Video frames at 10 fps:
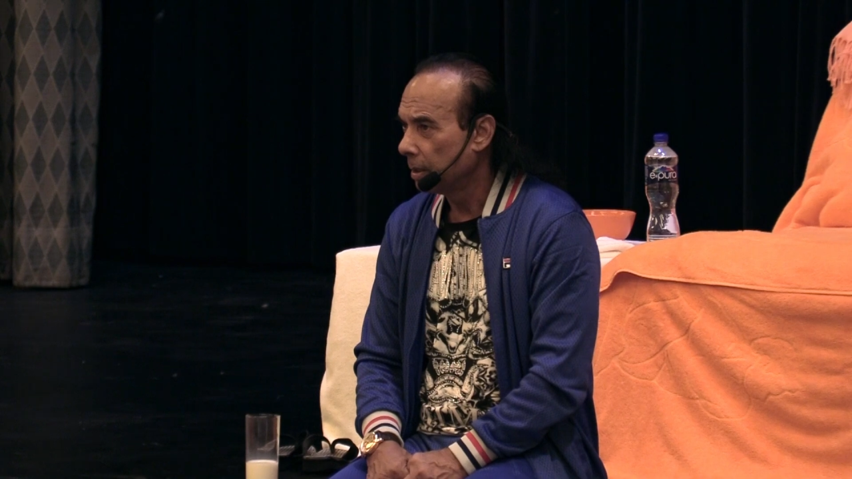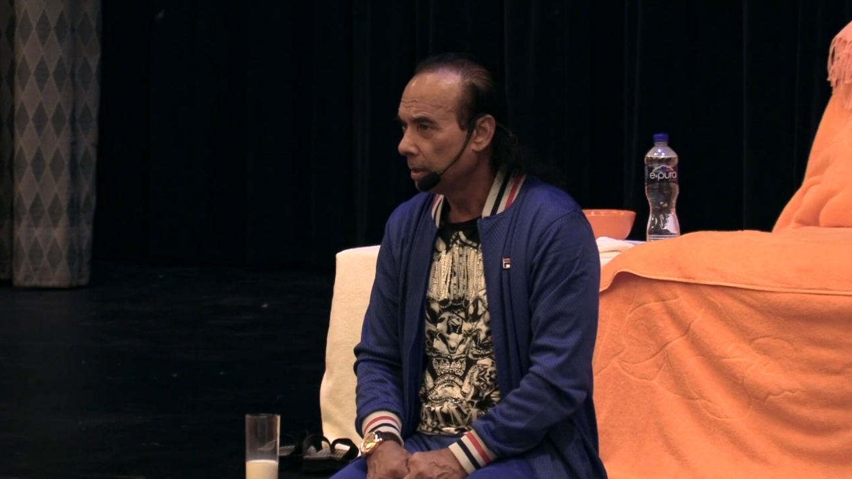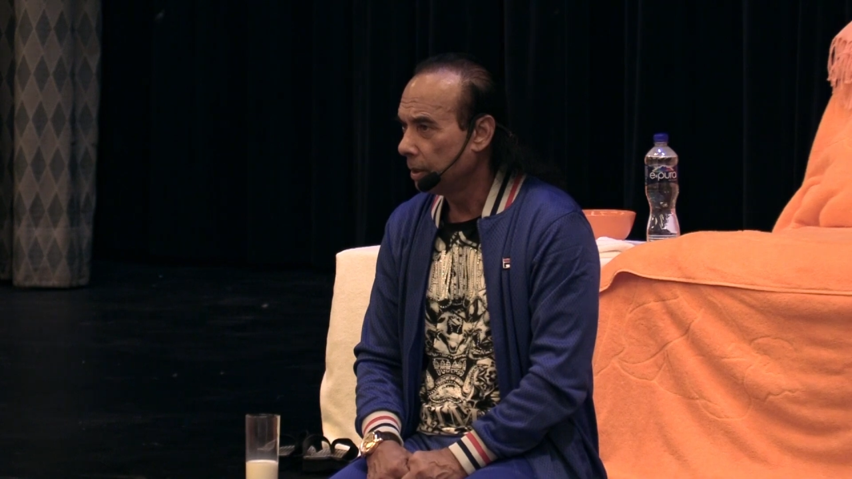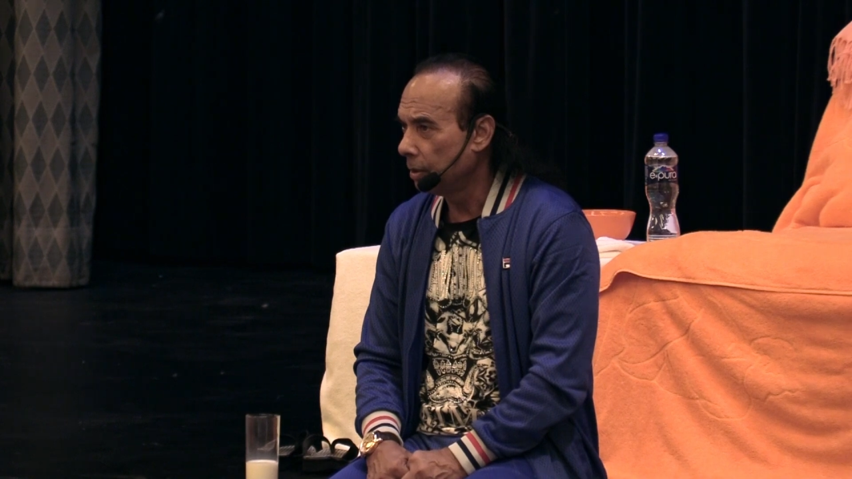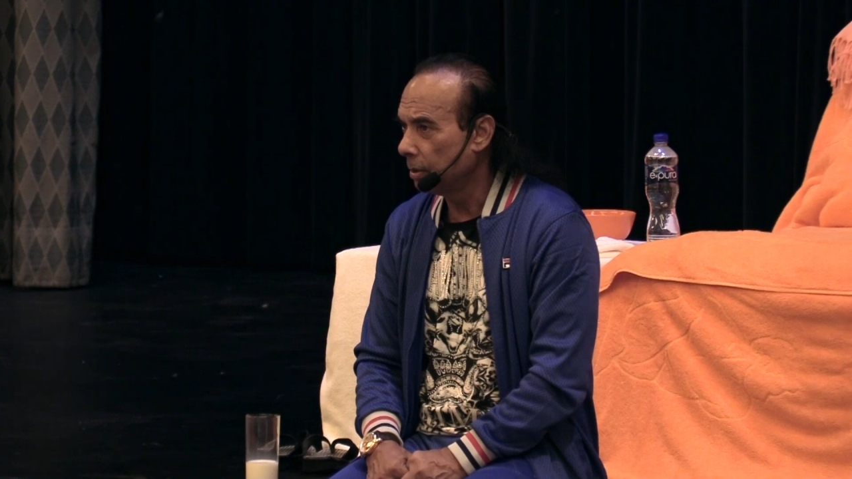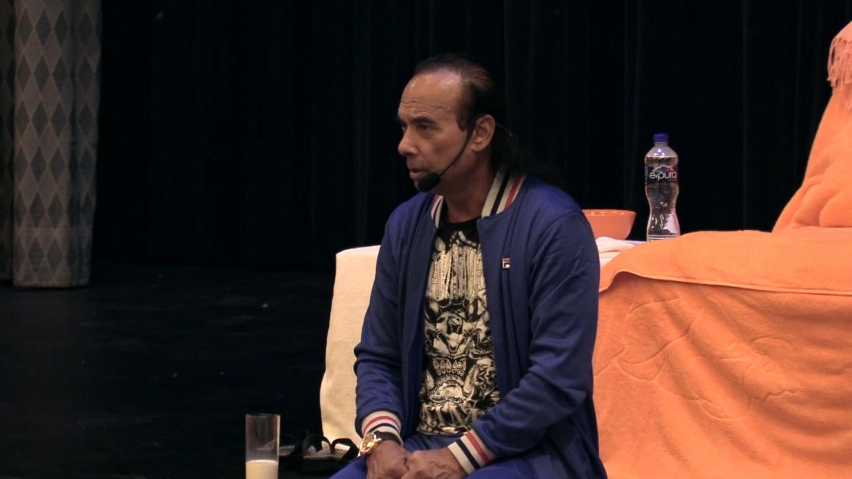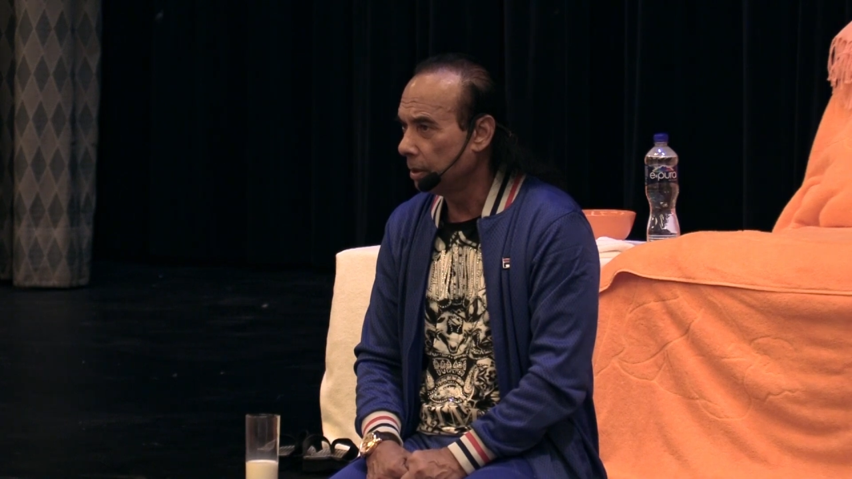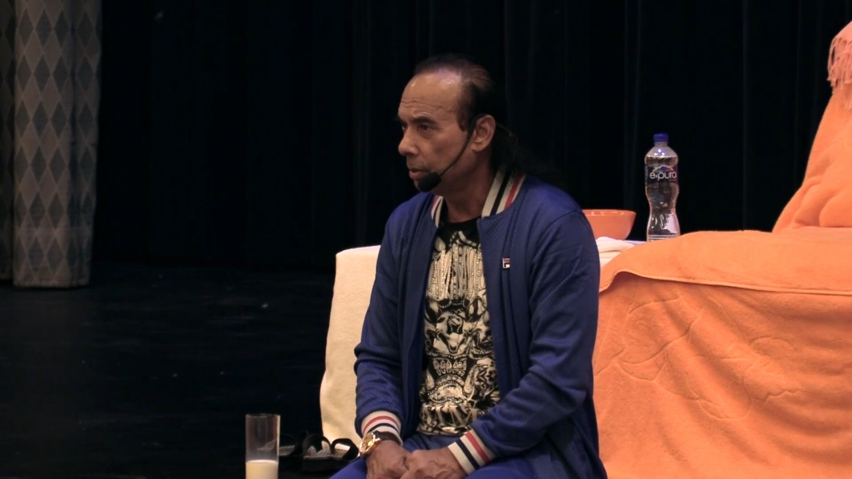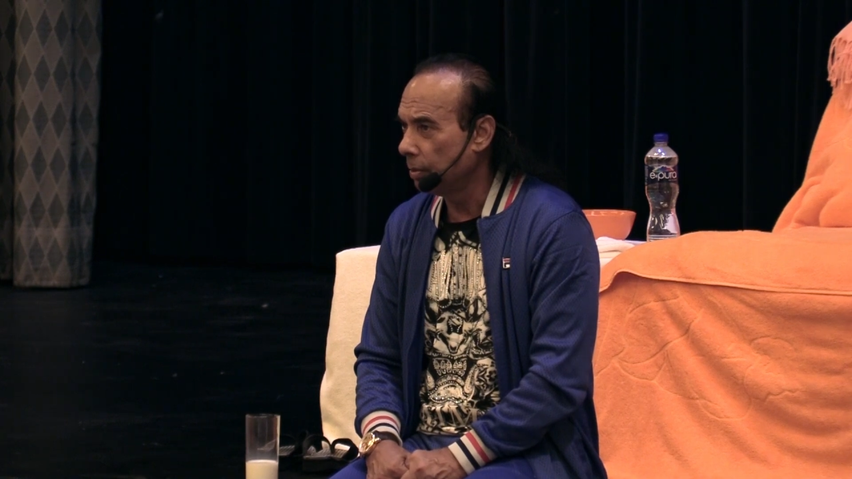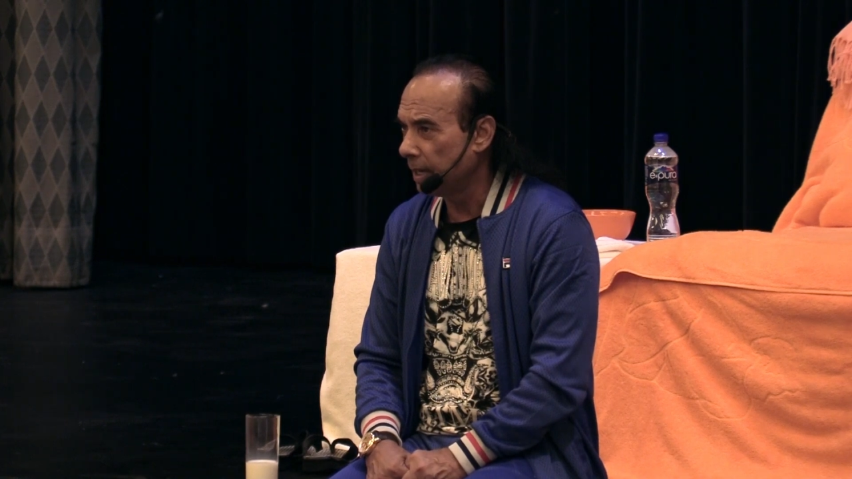
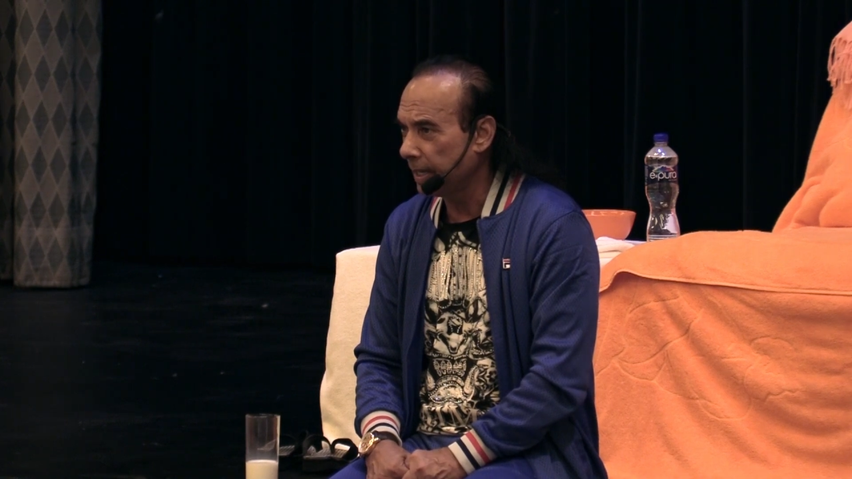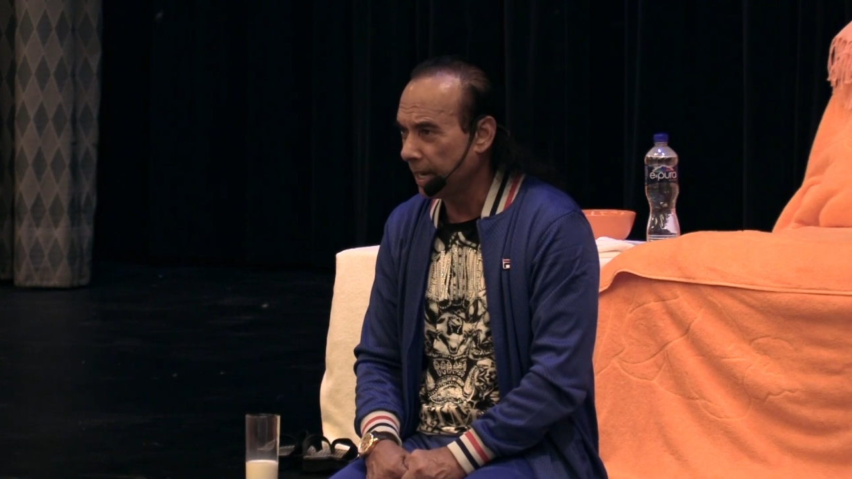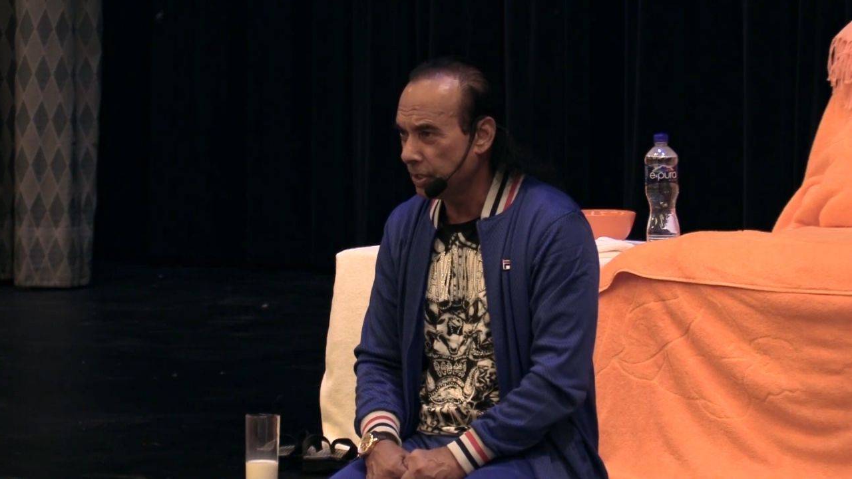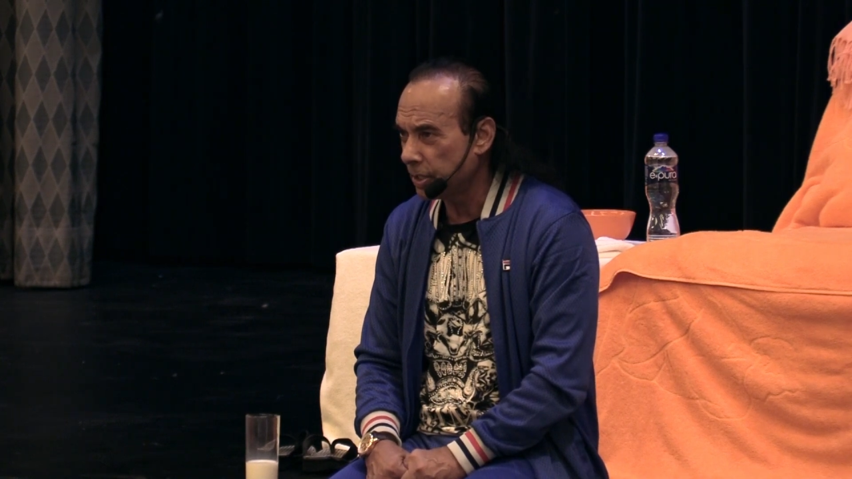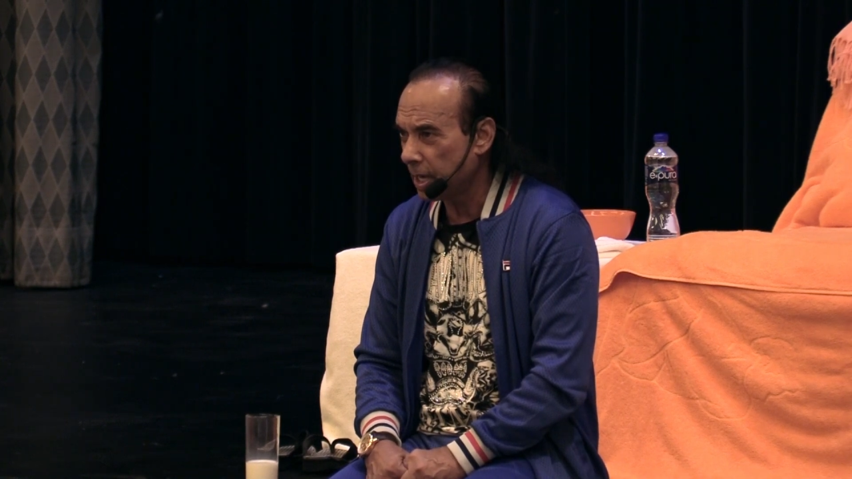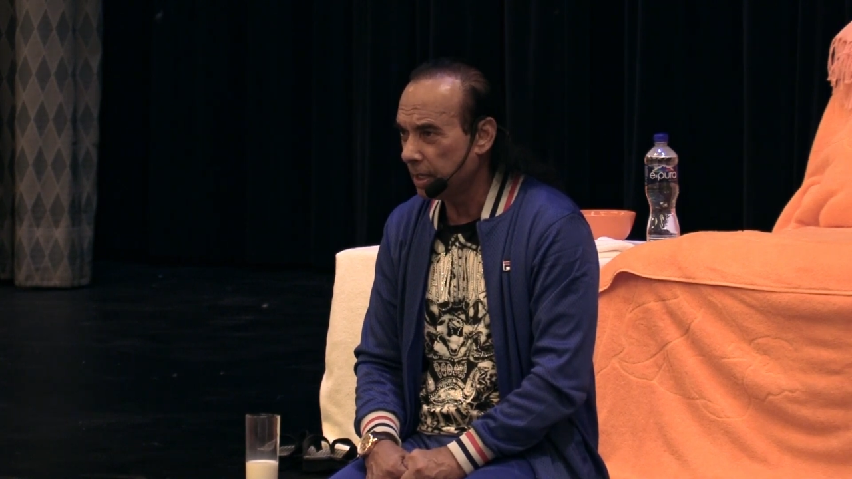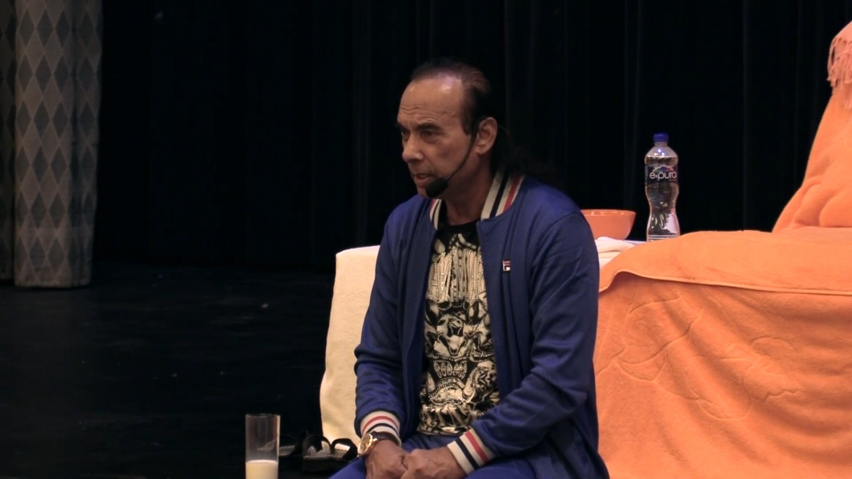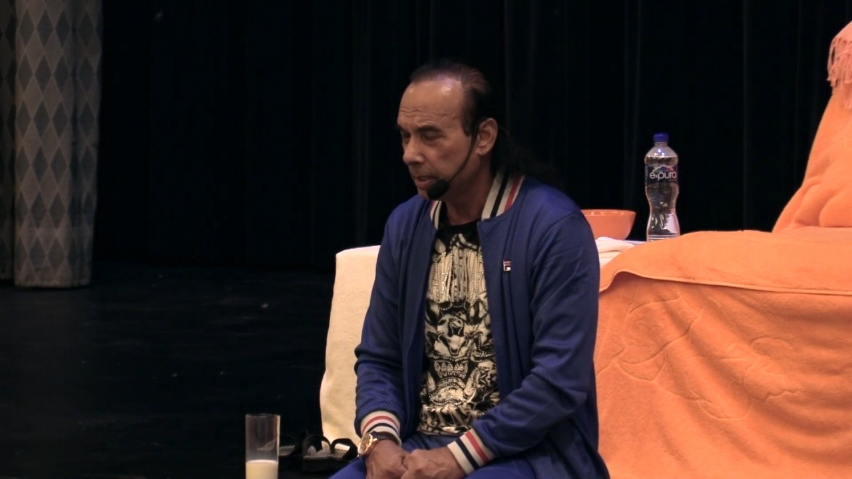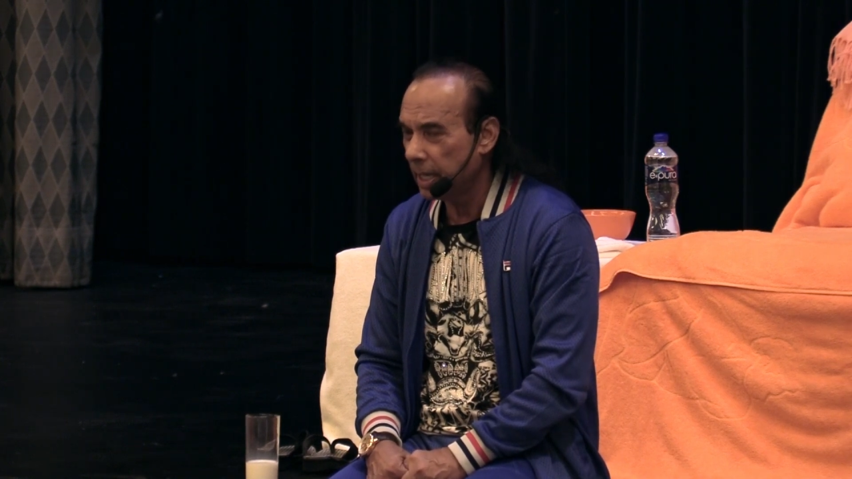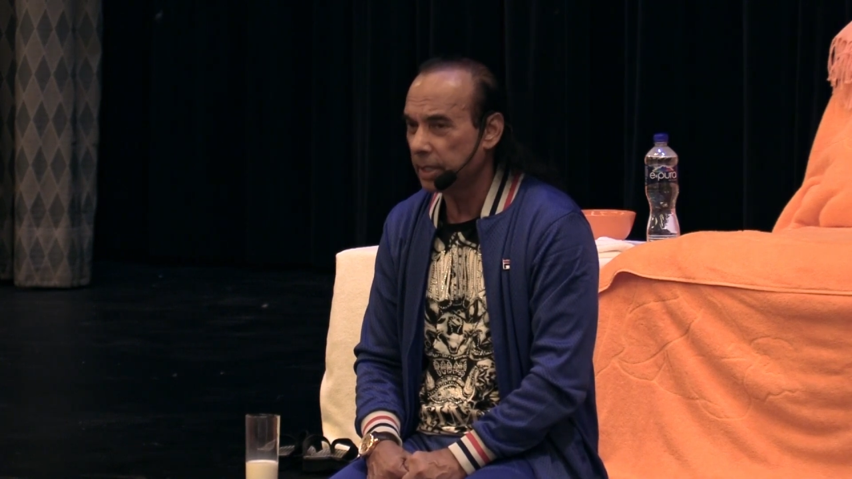You want answer?
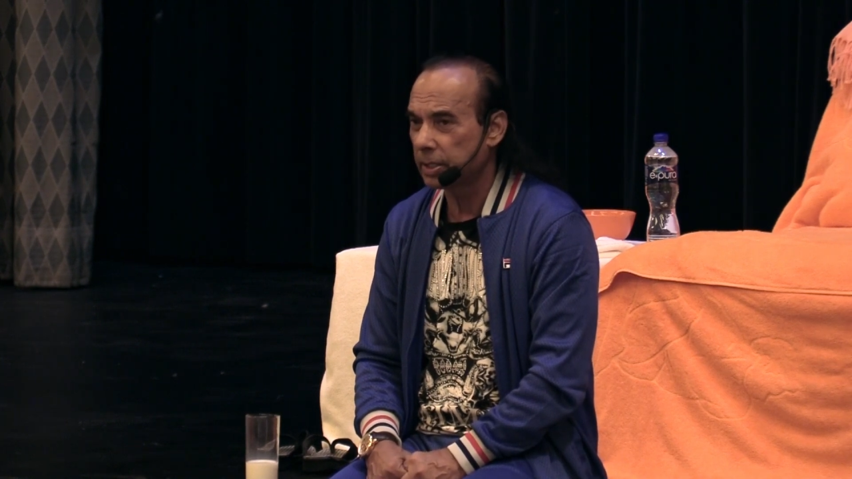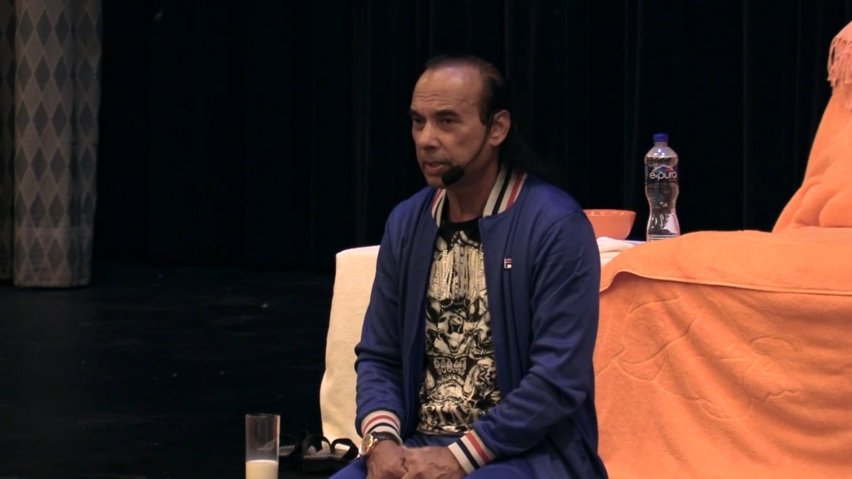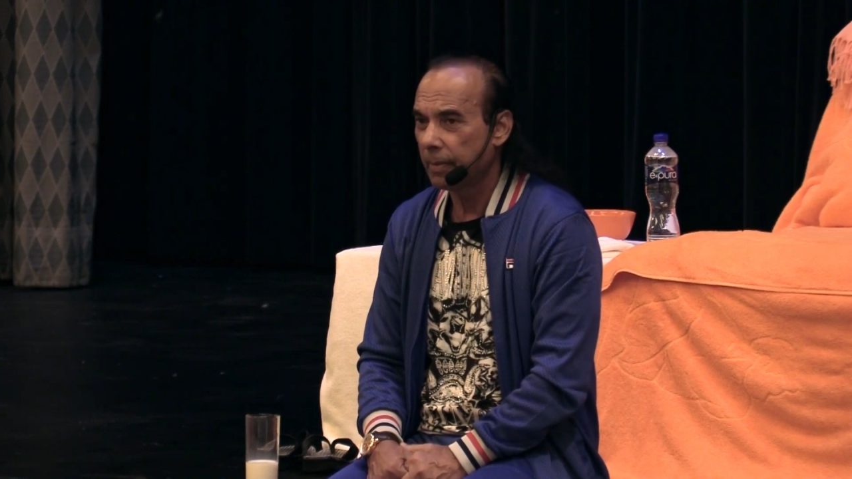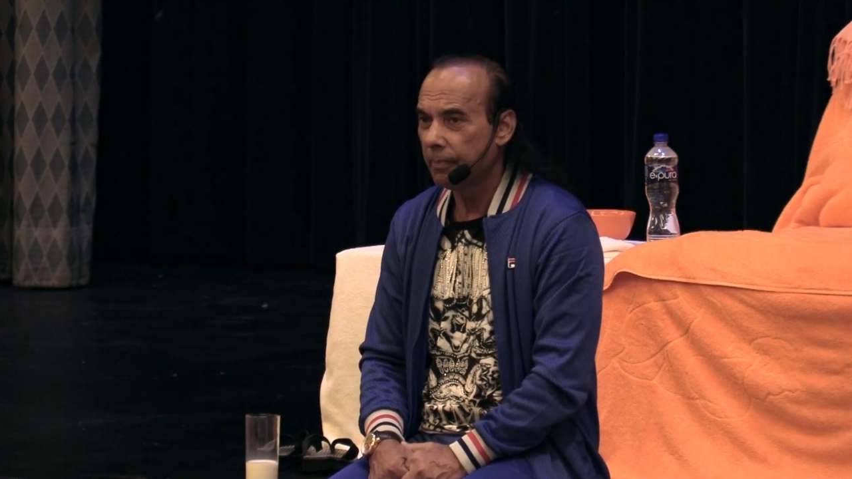Yes.